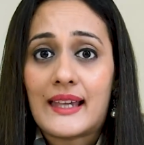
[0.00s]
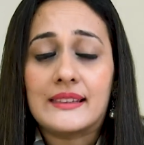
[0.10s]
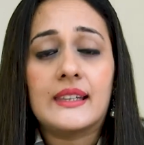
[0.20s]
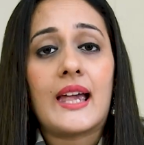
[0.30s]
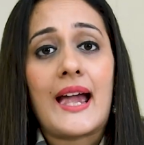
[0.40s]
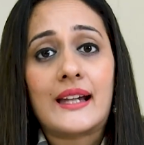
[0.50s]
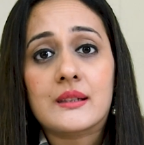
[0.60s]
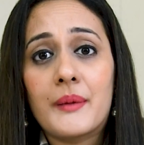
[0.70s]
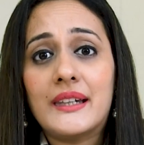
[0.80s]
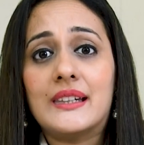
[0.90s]
and they
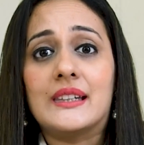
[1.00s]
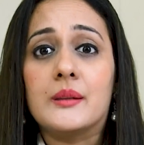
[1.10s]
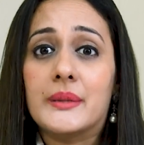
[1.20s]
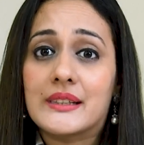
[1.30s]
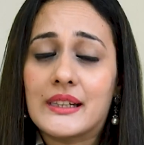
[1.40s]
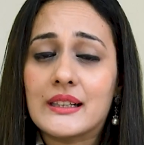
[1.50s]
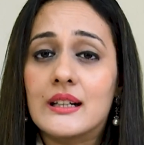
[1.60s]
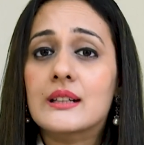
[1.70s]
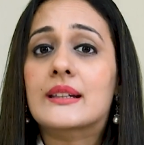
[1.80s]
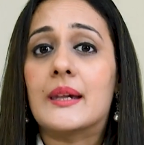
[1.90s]
act by inhibiting
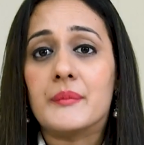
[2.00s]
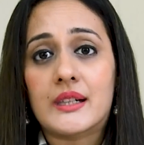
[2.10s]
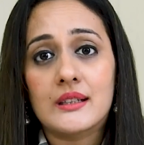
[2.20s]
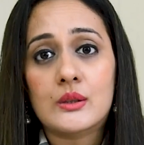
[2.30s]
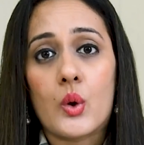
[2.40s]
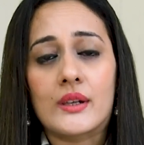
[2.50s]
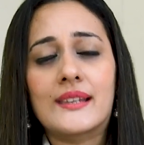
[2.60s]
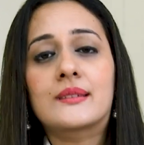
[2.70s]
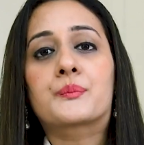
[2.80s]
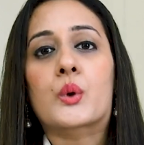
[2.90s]
a chemical called
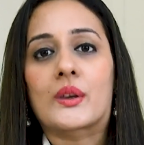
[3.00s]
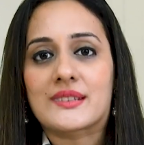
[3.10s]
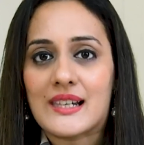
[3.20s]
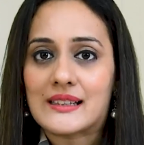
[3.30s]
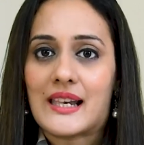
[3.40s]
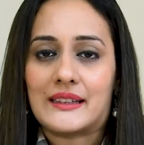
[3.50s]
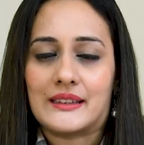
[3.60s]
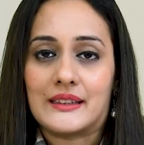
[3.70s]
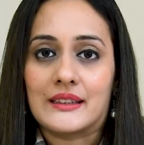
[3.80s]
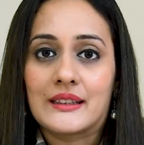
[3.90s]
as
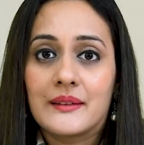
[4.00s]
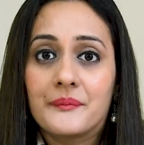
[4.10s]
prostaglandin.